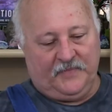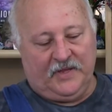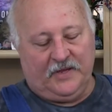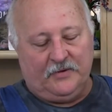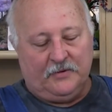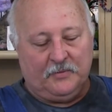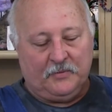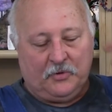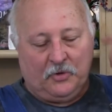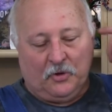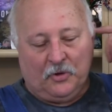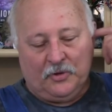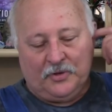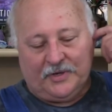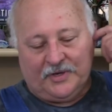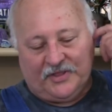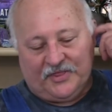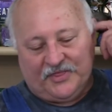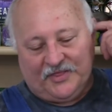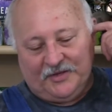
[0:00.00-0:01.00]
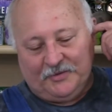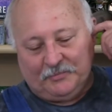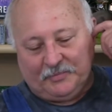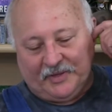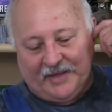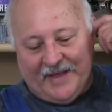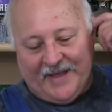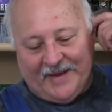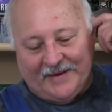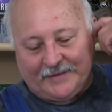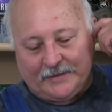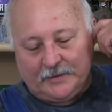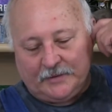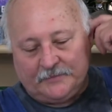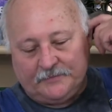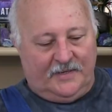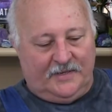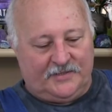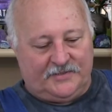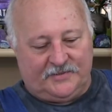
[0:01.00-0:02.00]
Here I'm calling a thin black.
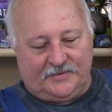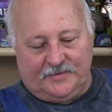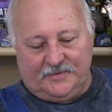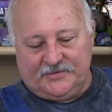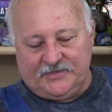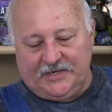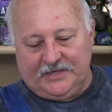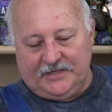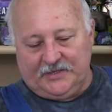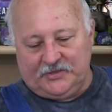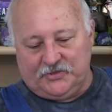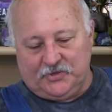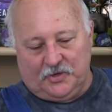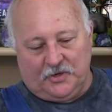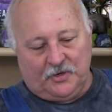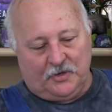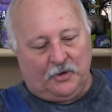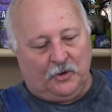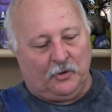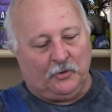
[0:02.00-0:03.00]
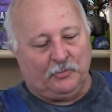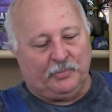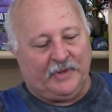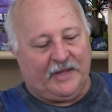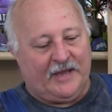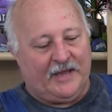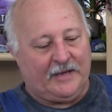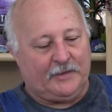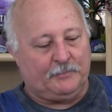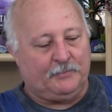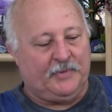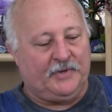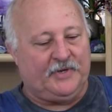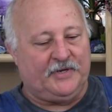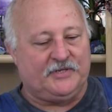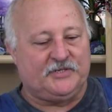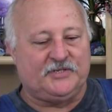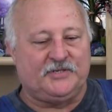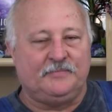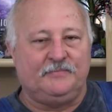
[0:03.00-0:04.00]
It's like a charcoal black, but
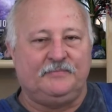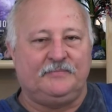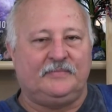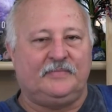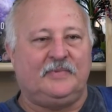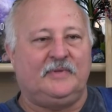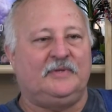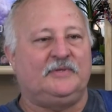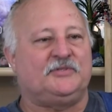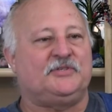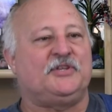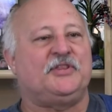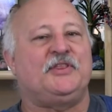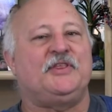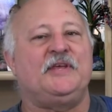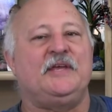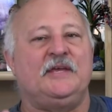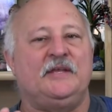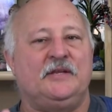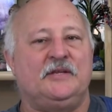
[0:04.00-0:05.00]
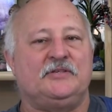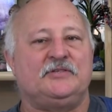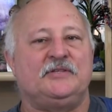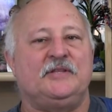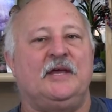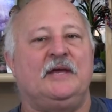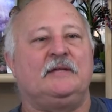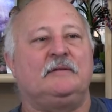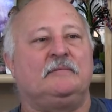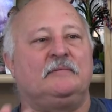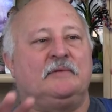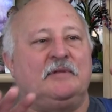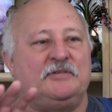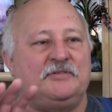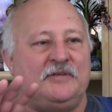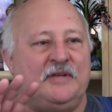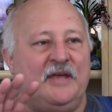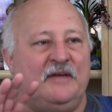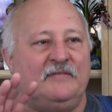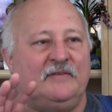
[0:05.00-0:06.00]
it's thin. It's not,
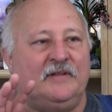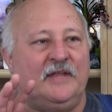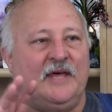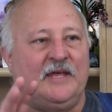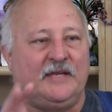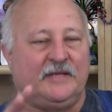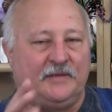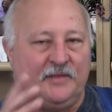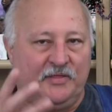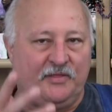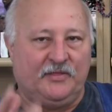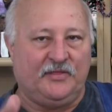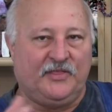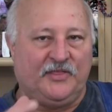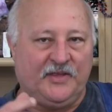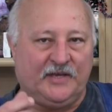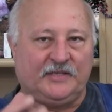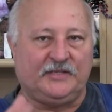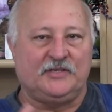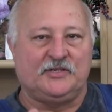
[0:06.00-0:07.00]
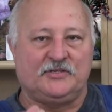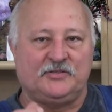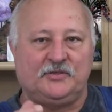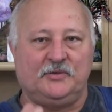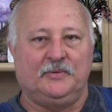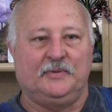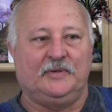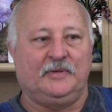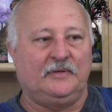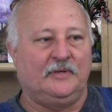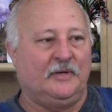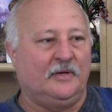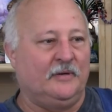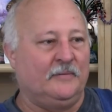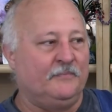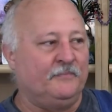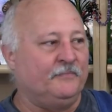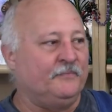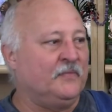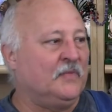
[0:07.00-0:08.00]
doesn't have a lot of thickness to it.
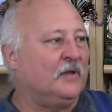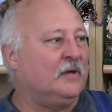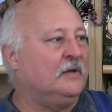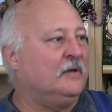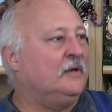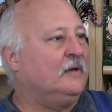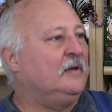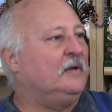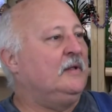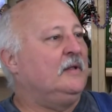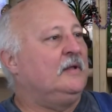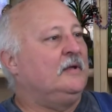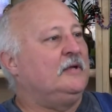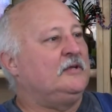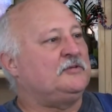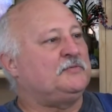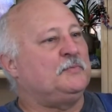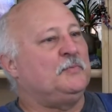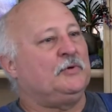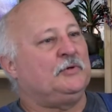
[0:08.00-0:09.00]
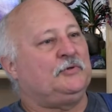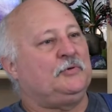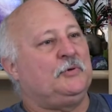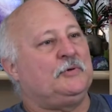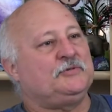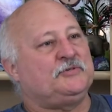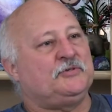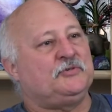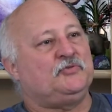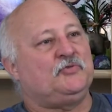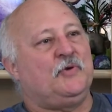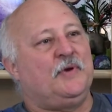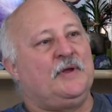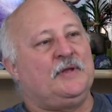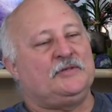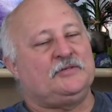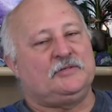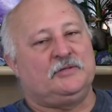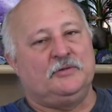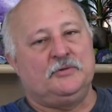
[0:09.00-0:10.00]
It's more towards a
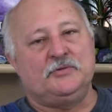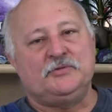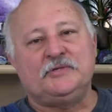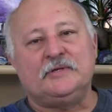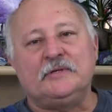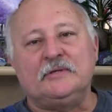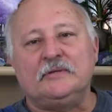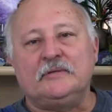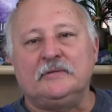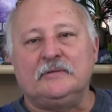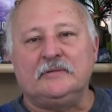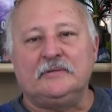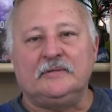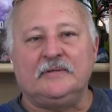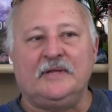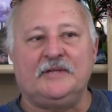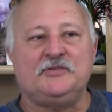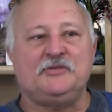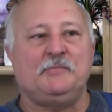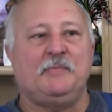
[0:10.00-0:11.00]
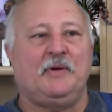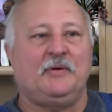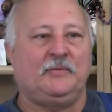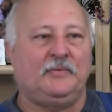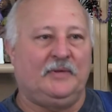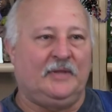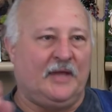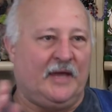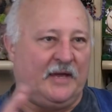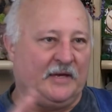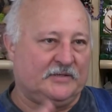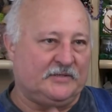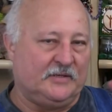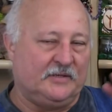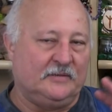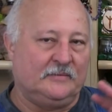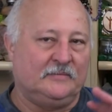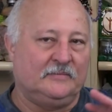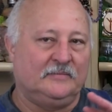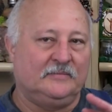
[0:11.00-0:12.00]
translucent. That's about
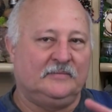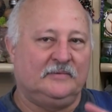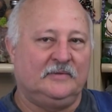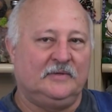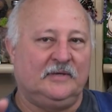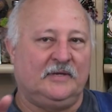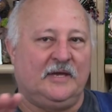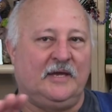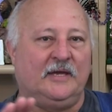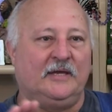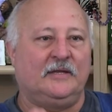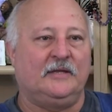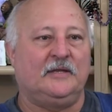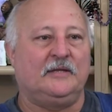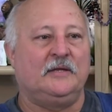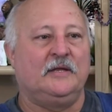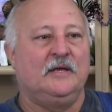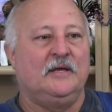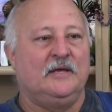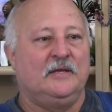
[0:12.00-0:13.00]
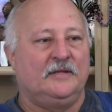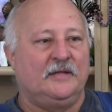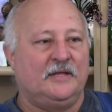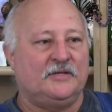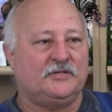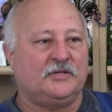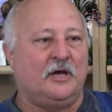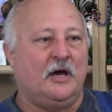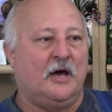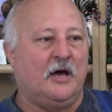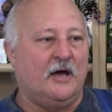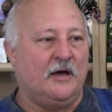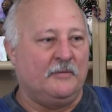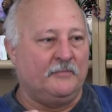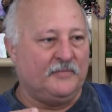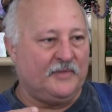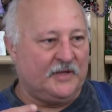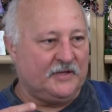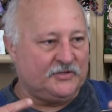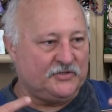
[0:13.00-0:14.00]
relaxing. Okay, that's
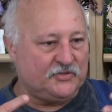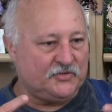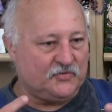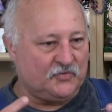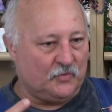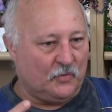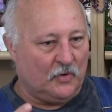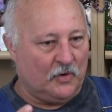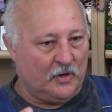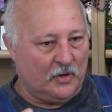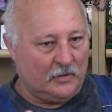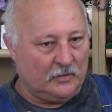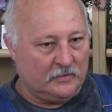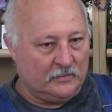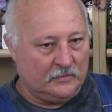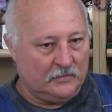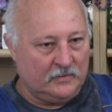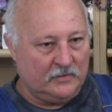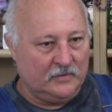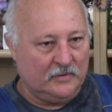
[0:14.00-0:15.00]
calm. That's strong.